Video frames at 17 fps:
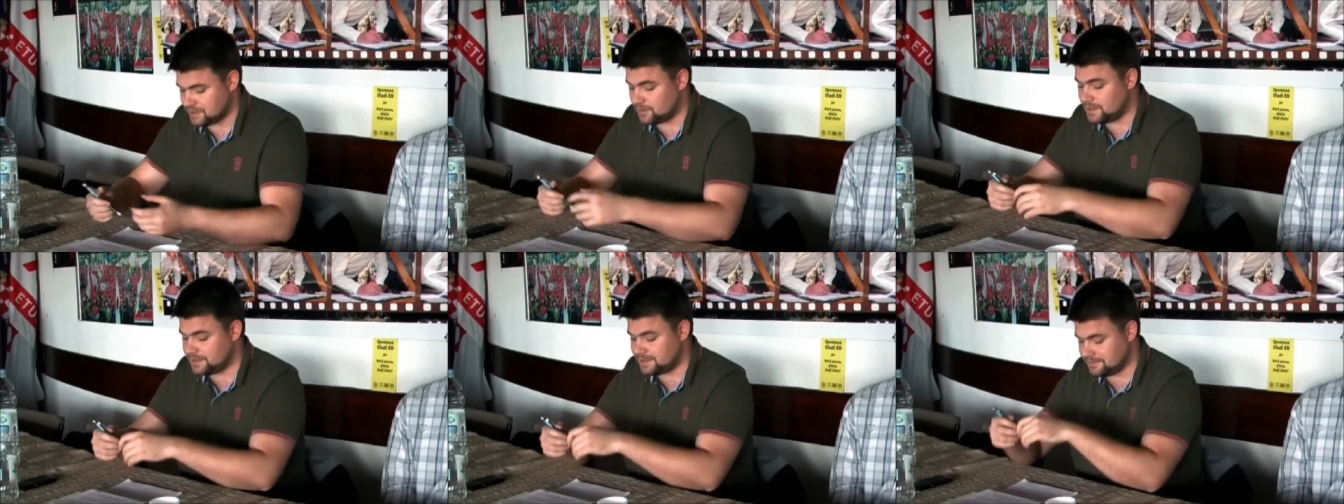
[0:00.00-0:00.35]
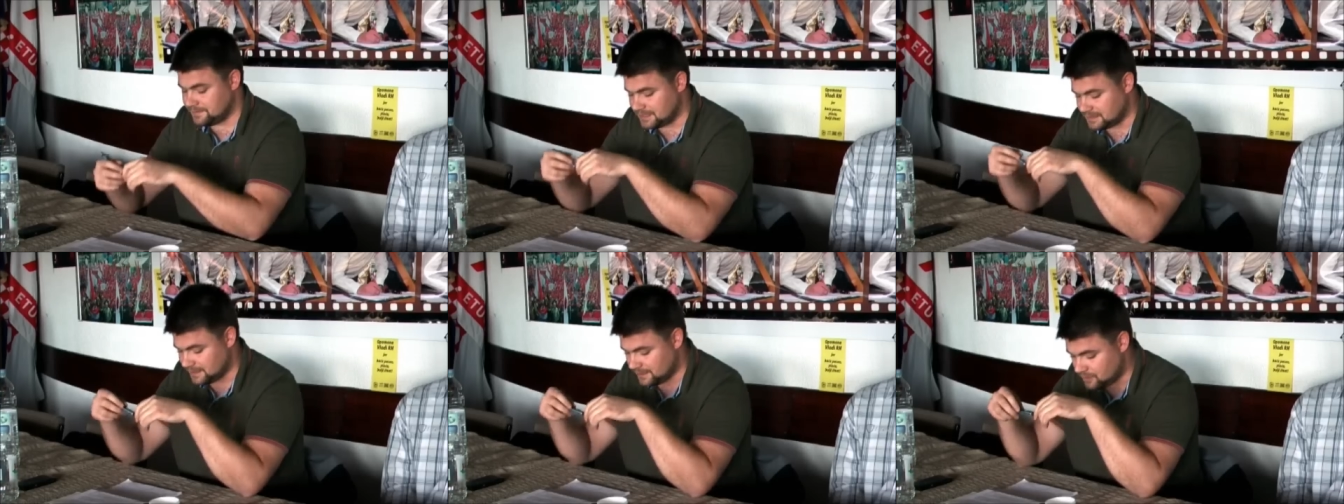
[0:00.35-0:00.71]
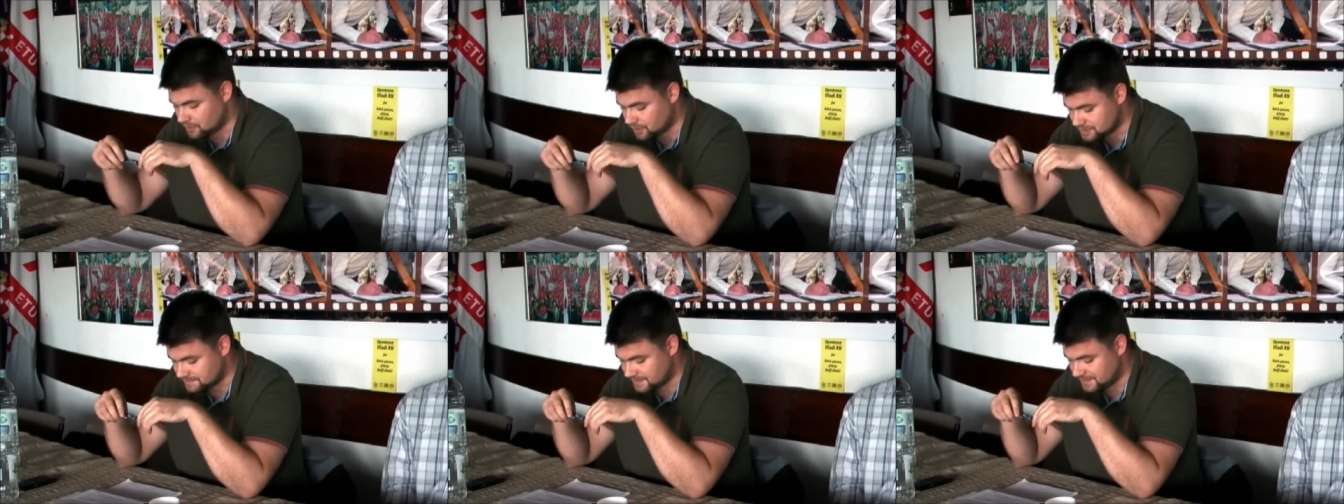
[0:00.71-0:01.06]
ultimately
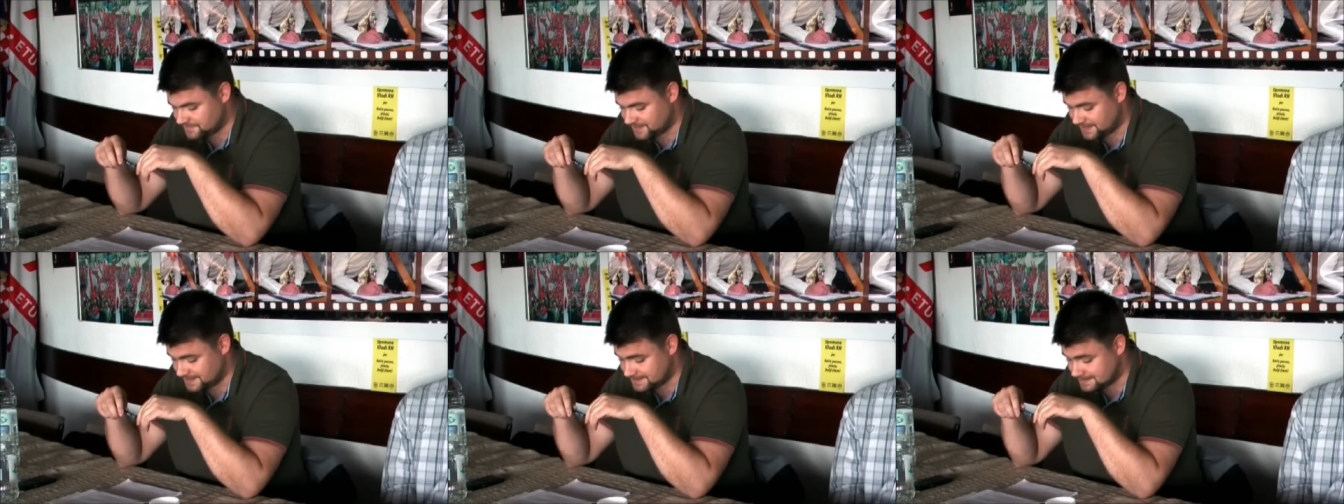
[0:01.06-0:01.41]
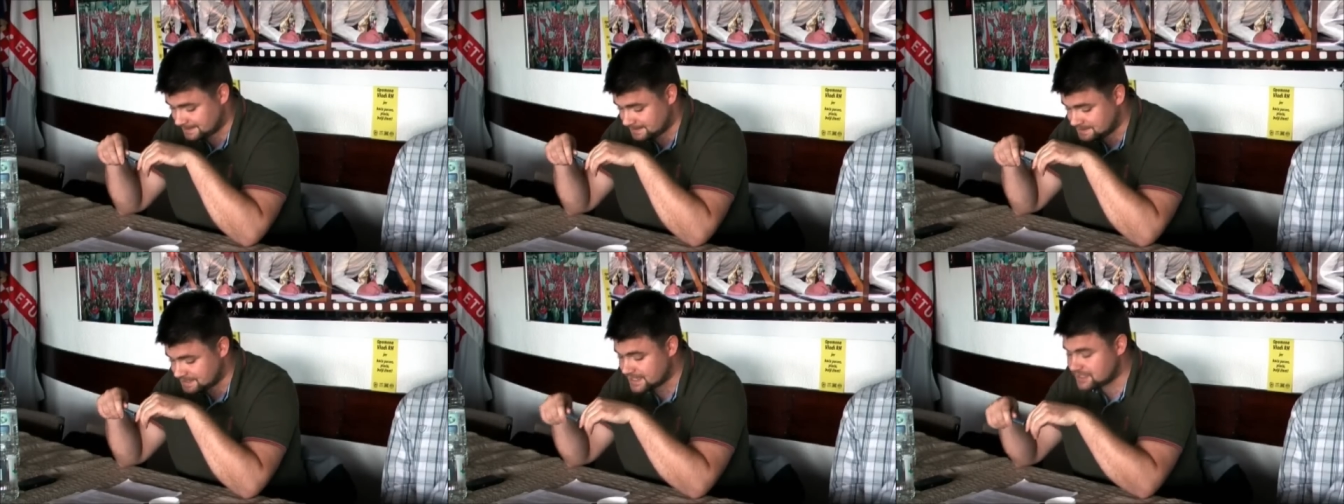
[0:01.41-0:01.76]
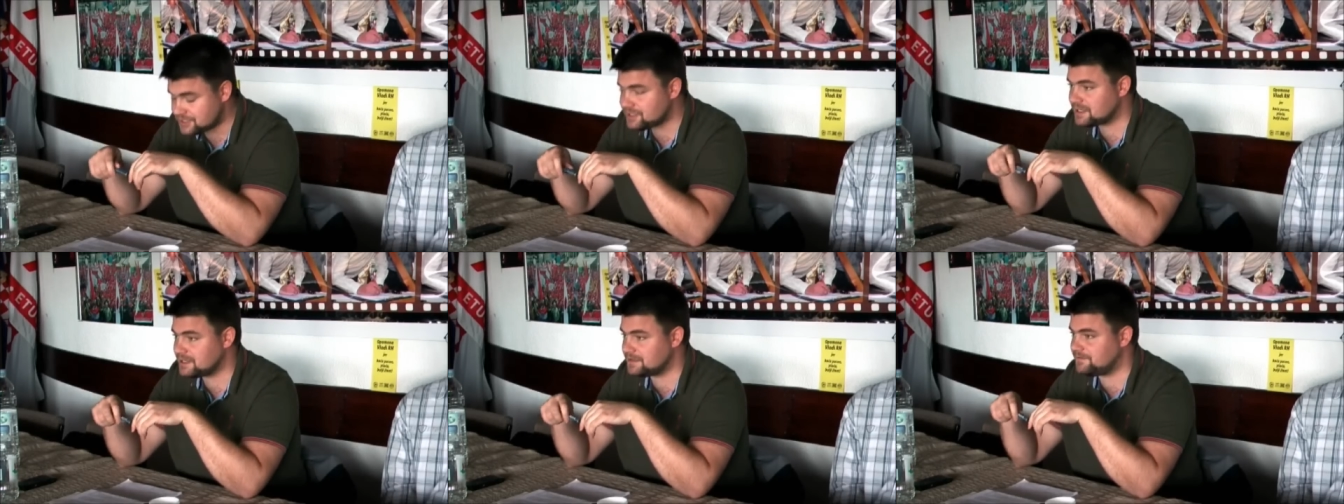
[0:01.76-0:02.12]
caused by
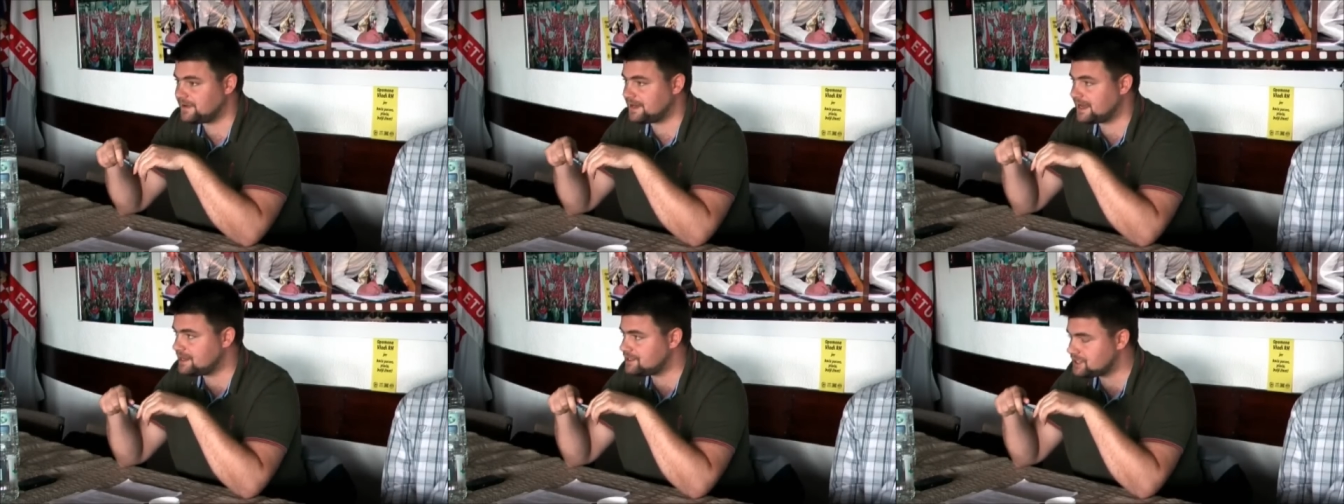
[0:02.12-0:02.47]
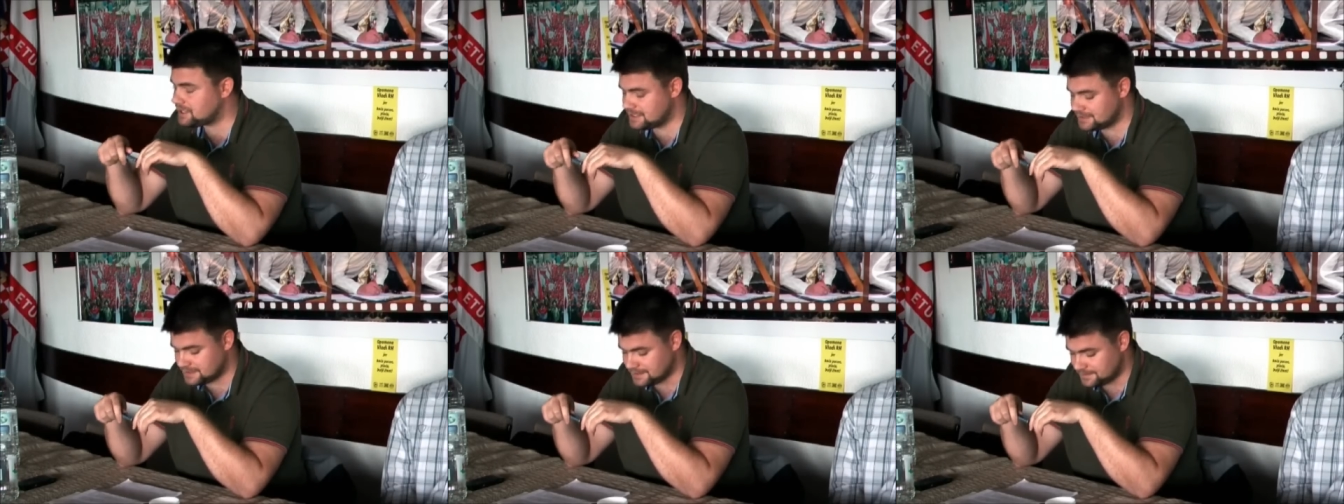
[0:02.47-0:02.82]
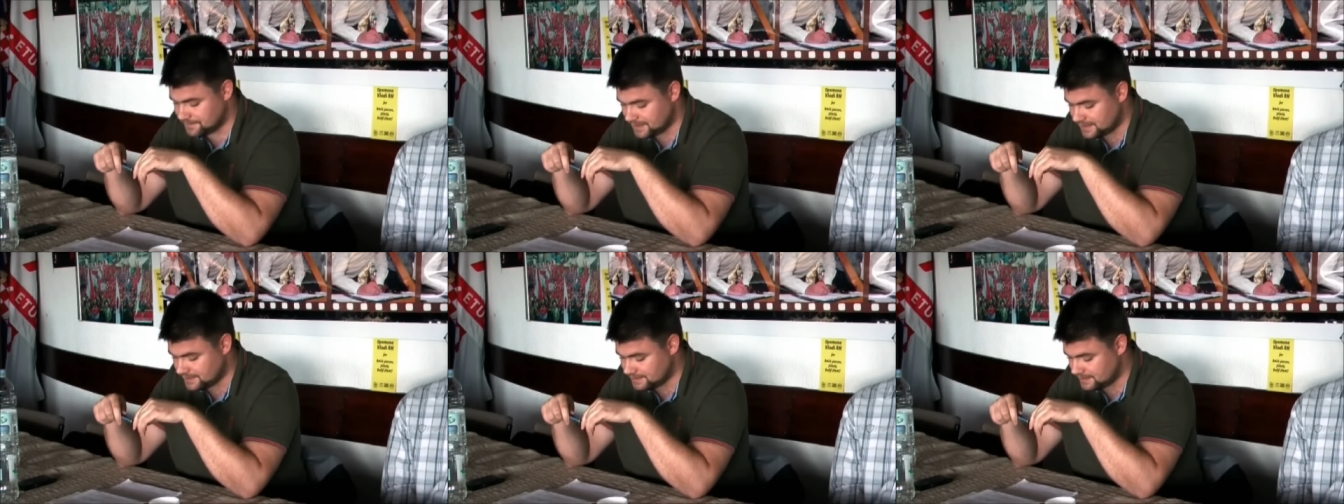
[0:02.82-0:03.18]
financialization and financial
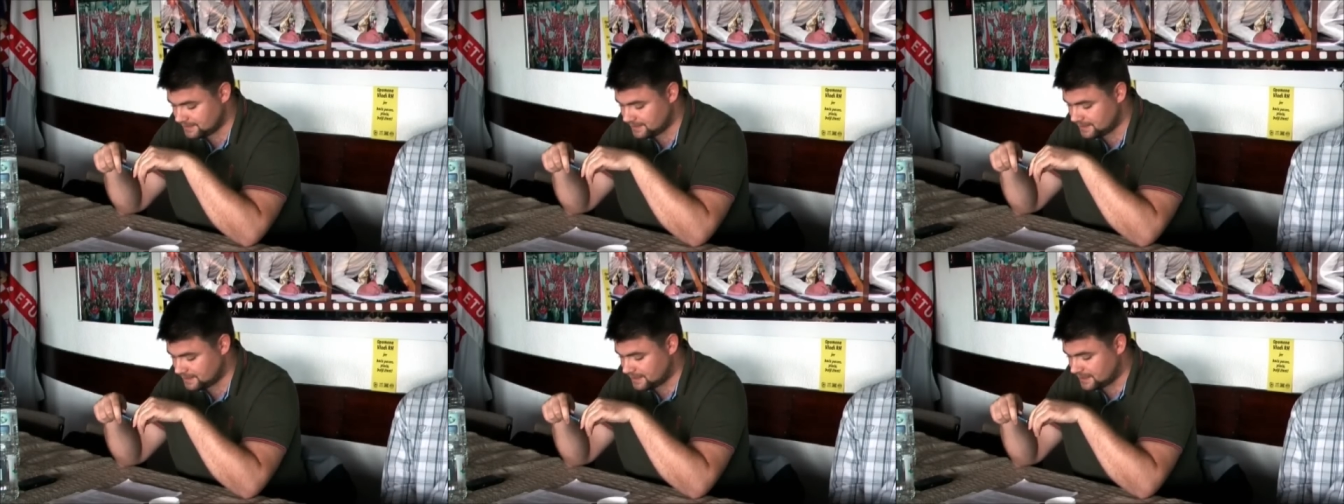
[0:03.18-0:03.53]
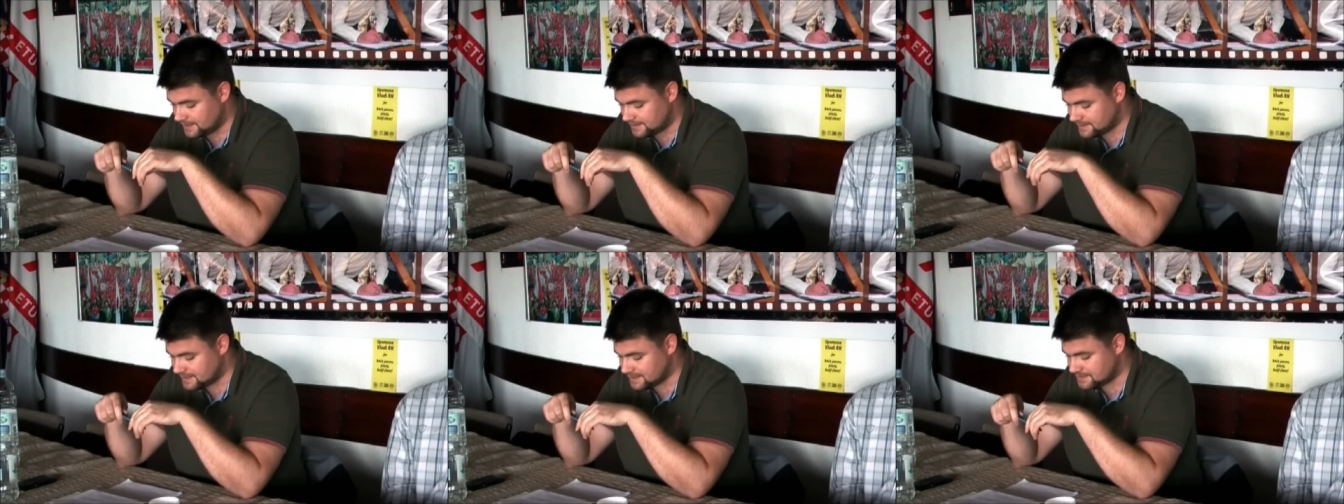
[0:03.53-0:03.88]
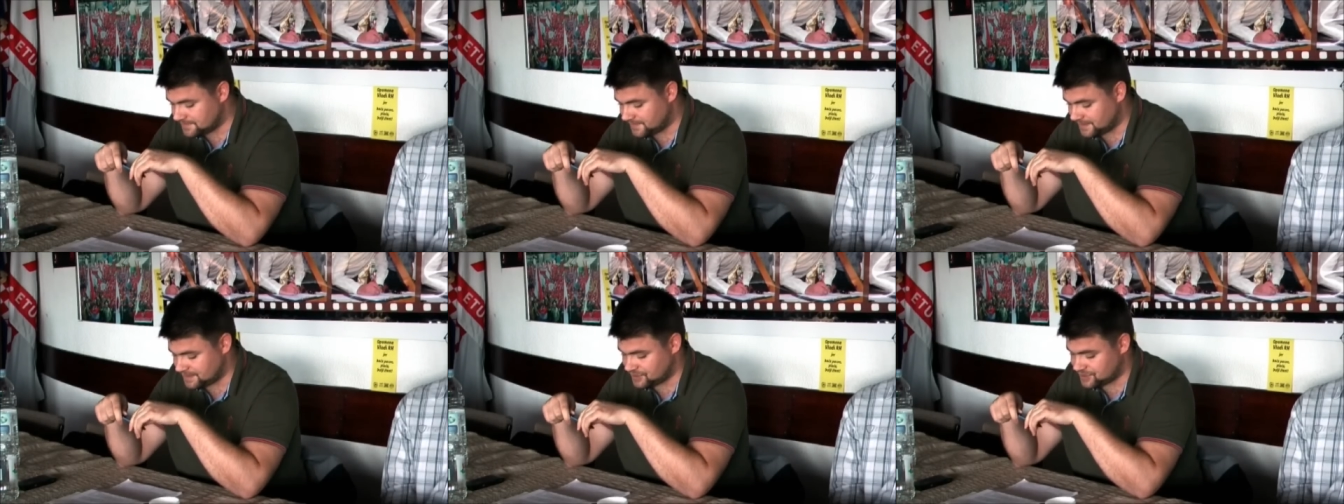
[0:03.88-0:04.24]
instability, thus
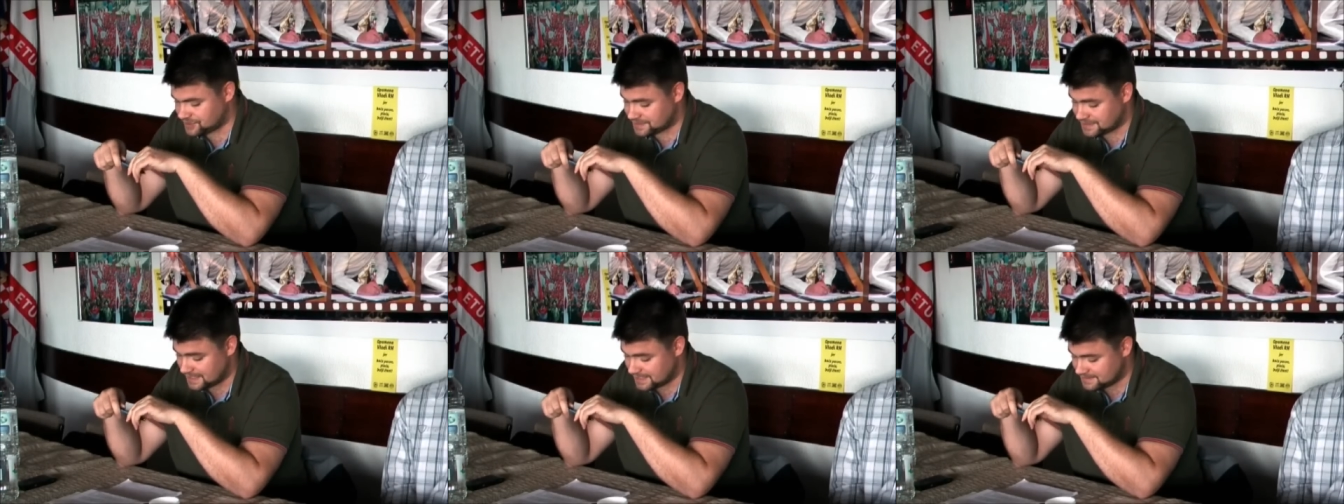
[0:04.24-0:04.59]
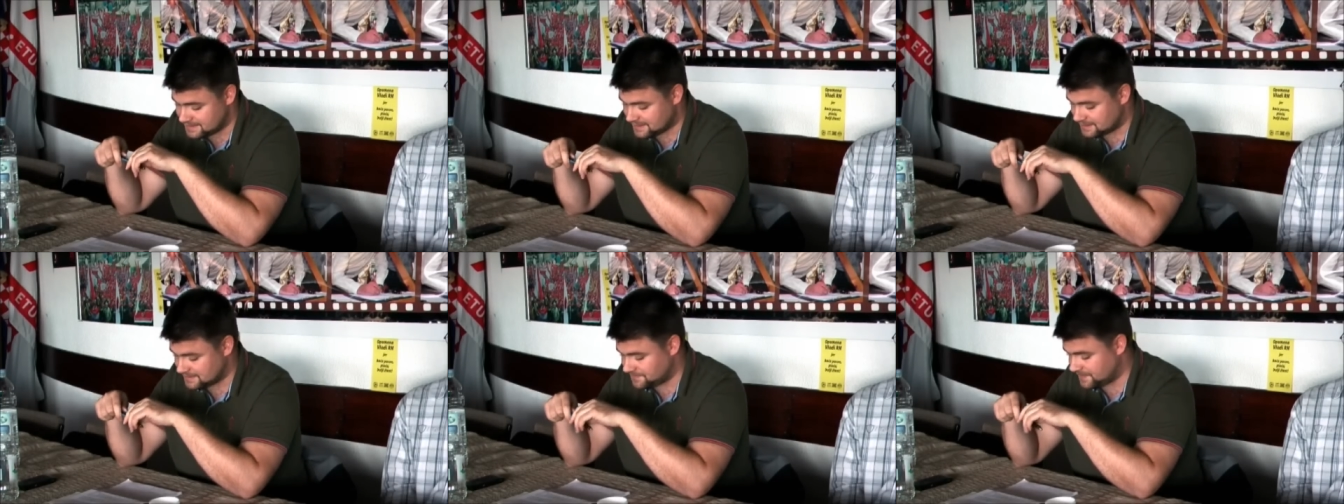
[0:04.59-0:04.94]
fetishizing the